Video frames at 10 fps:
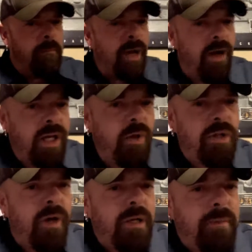Barry, you had
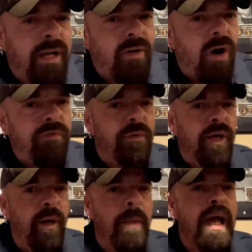talked about a coffee
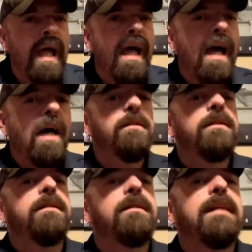rub.
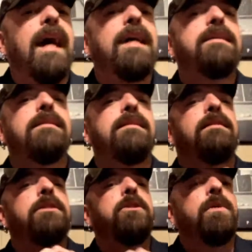Guys,
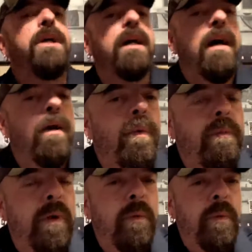go check out
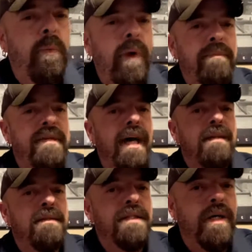her
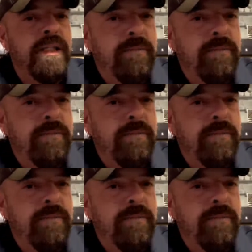website, Saucy